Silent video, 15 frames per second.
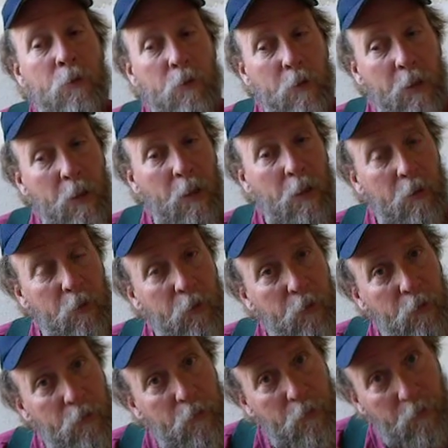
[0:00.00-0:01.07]
So again,
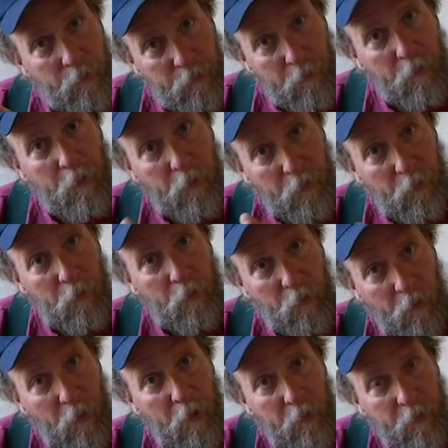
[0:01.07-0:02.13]
to traverse those
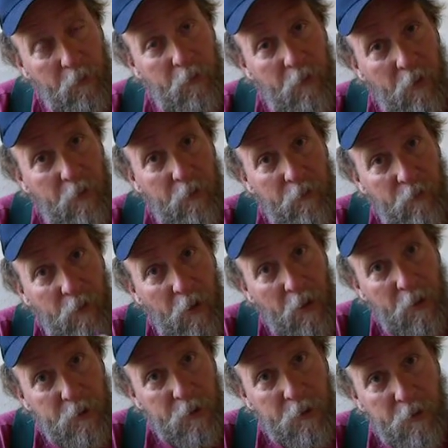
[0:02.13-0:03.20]
altered states of
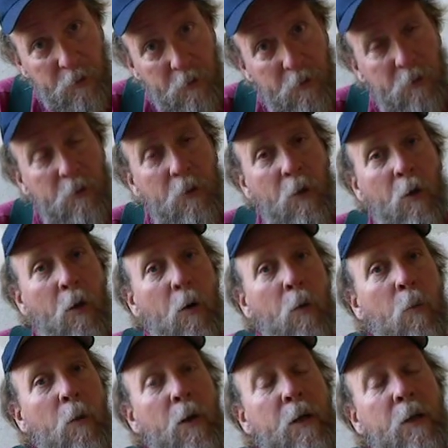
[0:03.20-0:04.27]
consciousness,
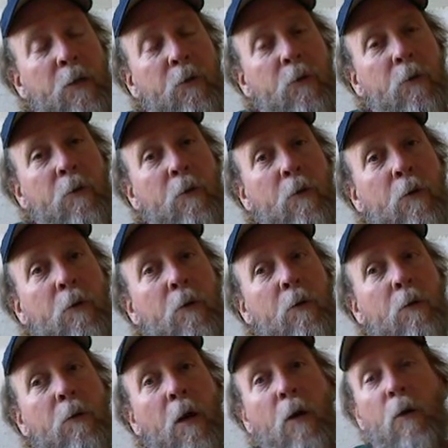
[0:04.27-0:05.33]
one needs to learn
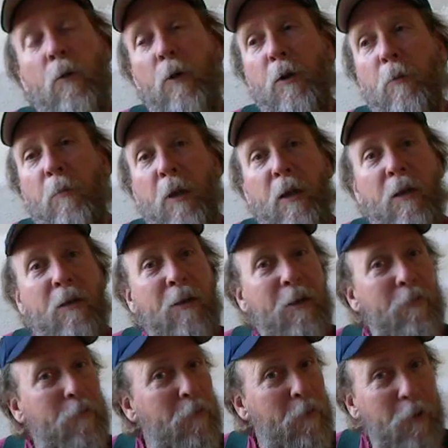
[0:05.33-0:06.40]
not only to
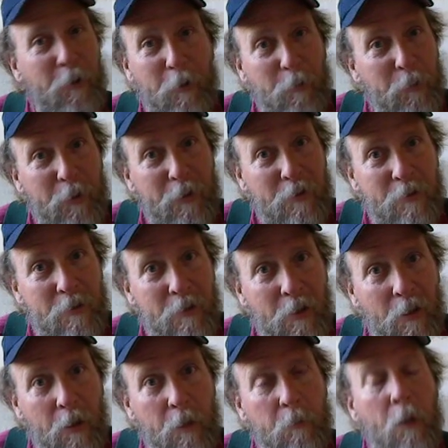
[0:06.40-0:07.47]
meditate for longer periods of
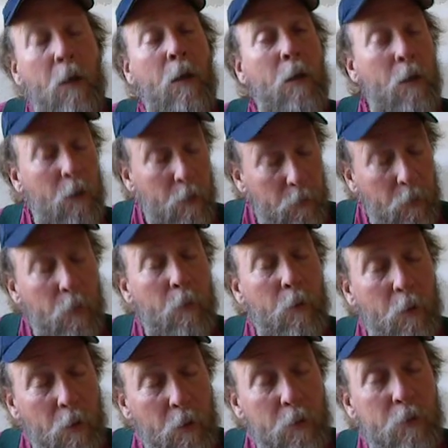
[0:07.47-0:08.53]
time, but
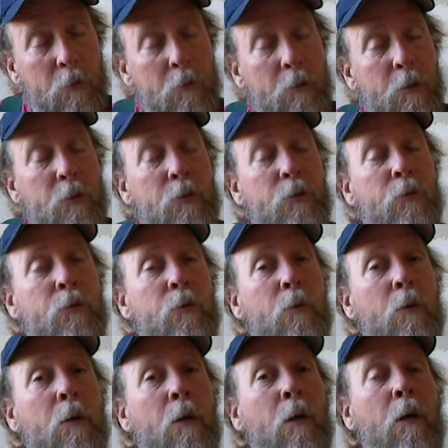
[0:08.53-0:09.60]
one also needs to
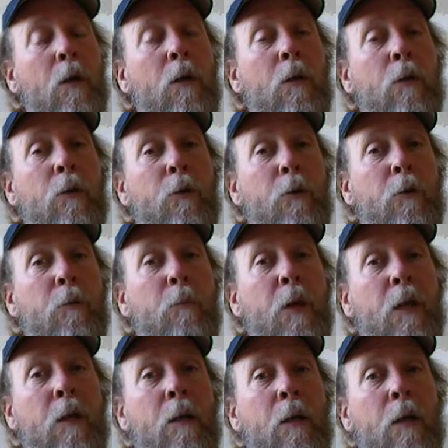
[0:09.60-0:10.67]
learn to
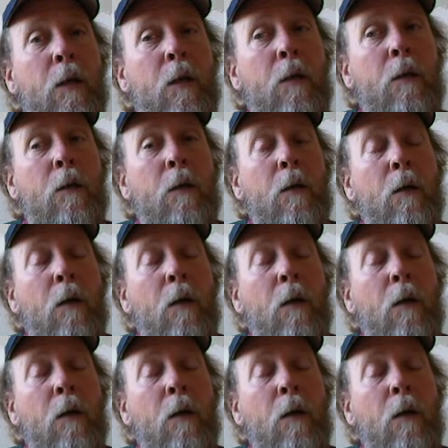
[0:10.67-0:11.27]
meditate